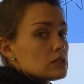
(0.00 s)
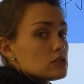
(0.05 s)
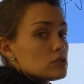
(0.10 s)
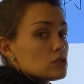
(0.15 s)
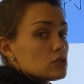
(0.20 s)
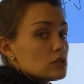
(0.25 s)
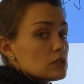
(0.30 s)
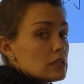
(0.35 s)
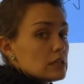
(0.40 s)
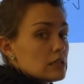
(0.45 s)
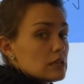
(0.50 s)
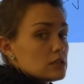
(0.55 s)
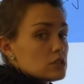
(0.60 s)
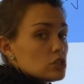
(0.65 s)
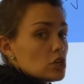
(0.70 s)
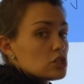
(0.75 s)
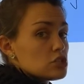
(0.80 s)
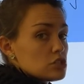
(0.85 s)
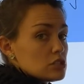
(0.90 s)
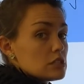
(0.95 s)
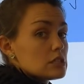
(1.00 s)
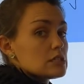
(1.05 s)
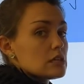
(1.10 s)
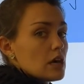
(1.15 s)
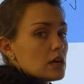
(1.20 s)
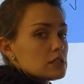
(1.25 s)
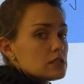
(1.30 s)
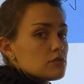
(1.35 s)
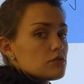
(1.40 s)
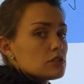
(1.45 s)
and then change it to
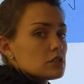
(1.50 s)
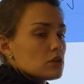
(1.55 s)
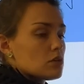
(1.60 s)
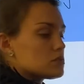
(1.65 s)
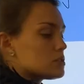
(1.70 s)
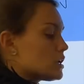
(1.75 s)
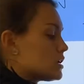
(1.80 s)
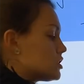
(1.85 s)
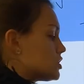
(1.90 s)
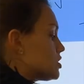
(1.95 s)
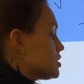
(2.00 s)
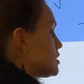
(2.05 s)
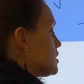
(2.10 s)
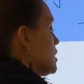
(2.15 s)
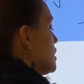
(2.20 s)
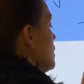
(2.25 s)
scientific notation.